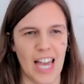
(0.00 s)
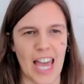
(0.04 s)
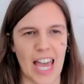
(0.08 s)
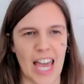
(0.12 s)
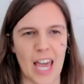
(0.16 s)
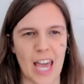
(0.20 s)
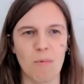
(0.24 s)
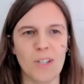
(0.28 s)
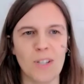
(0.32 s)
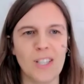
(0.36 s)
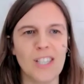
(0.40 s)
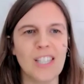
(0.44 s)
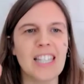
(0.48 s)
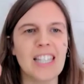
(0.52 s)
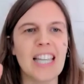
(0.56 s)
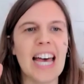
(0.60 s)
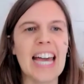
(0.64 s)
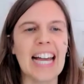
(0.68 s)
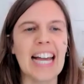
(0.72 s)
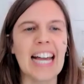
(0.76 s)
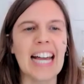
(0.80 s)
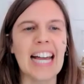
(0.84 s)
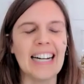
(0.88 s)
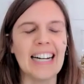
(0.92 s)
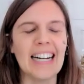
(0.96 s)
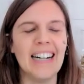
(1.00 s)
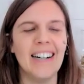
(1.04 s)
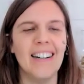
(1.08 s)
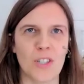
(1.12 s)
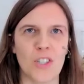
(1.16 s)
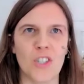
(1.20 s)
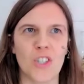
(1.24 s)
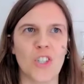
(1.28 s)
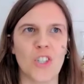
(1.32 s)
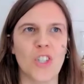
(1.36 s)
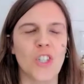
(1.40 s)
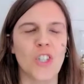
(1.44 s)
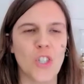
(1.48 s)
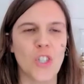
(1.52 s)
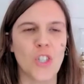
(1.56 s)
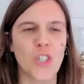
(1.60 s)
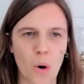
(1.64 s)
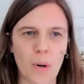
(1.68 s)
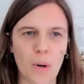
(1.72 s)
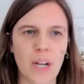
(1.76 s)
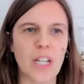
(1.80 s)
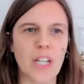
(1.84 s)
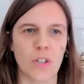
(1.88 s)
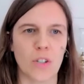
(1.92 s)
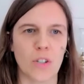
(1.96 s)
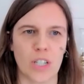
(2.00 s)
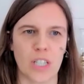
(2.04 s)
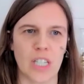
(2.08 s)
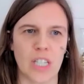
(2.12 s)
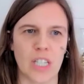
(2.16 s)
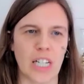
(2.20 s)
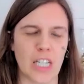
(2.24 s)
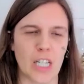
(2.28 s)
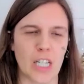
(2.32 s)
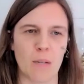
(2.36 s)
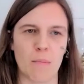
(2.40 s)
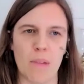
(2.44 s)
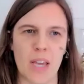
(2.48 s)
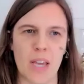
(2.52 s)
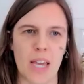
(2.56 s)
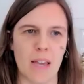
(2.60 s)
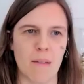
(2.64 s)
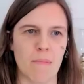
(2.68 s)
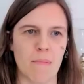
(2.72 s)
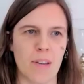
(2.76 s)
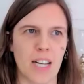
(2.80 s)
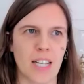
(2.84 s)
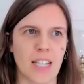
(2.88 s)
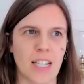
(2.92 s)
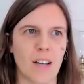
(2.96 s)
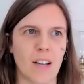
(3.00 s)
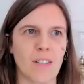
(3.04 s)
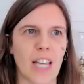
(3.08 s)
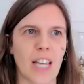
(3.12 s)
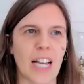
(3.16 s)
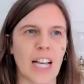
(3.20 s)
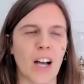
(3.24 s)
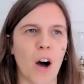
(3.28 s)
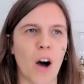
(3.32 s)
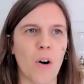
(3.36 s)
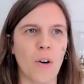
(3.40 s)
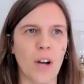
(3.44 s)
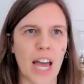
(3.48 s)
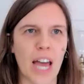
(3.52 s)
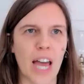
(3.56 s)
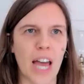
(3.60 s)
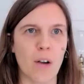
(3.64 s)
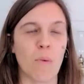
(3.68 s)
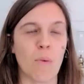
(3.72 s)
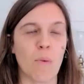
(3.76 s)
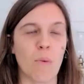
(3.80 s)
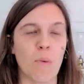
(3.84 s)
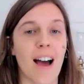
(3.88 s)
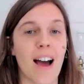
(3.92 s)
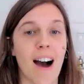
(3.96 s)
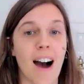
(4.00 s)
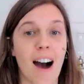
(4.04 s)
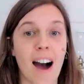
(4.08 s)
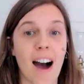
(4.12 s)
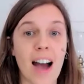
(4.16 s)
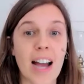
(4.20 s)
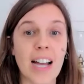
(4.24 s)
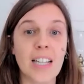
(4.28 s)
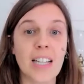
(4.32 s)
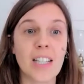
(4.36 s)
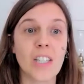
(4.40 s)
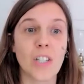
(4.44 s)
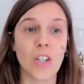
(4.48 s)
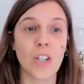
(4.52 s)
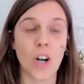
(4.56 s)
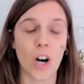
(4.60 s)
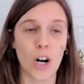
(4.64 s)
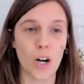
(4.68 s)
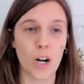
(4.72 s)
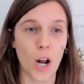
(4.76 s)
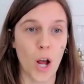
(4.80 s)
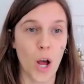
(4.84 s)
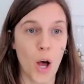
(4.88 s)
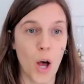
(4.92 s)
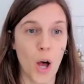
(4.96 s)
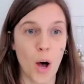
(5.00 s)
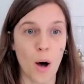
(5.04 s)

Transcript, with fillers: It was like so interesting to me because I was like, okay, when I start